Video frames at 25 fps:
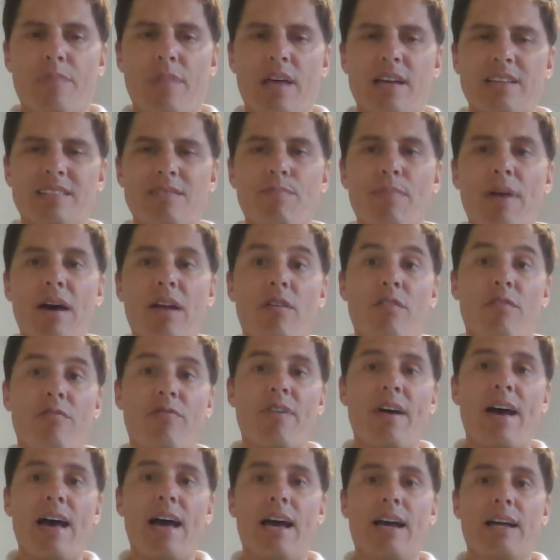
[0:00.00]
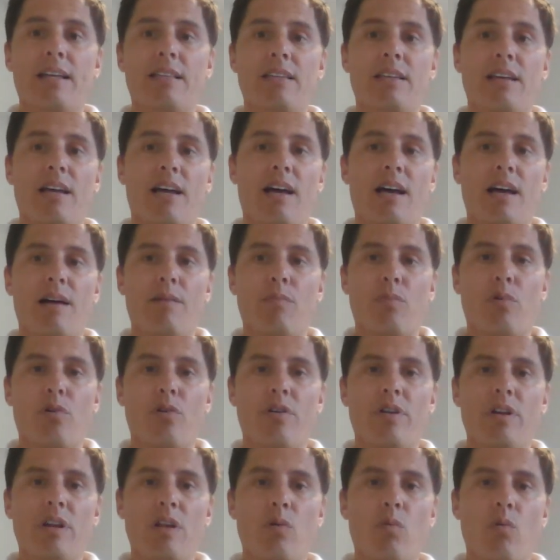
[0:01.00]
As a matter of fact, I'm
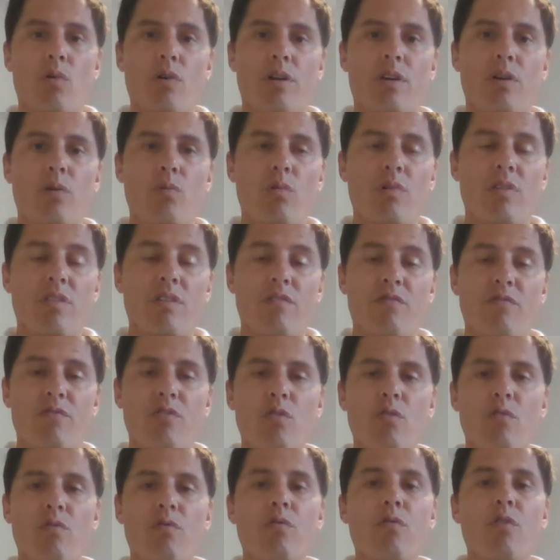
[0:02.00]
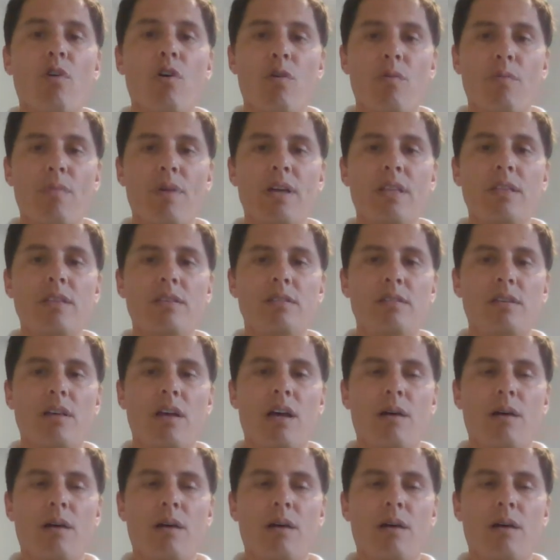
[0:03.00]
currently working with a few ferments.